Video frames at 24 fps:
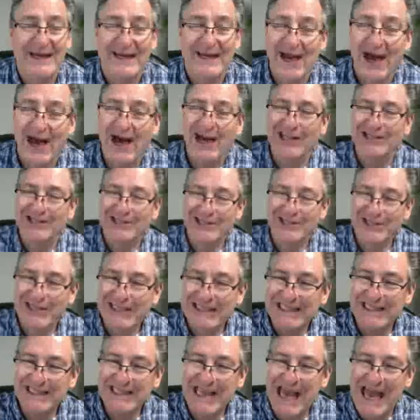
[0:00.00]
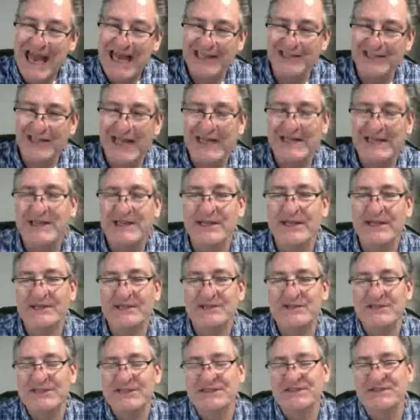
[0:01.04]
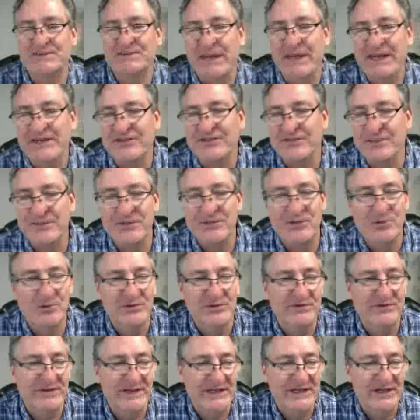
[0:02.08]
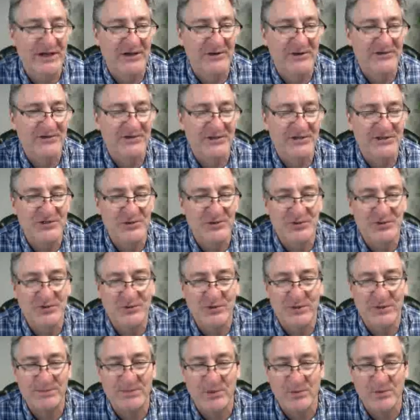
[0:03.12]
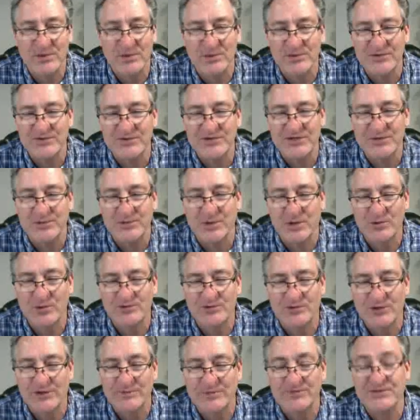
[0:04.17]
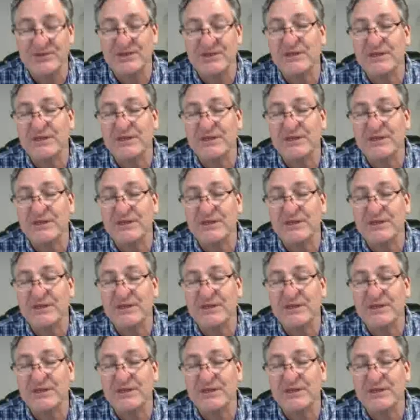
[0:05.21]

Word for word: a little guy like this in his basement doing videos and doing cryptocurrency road trips.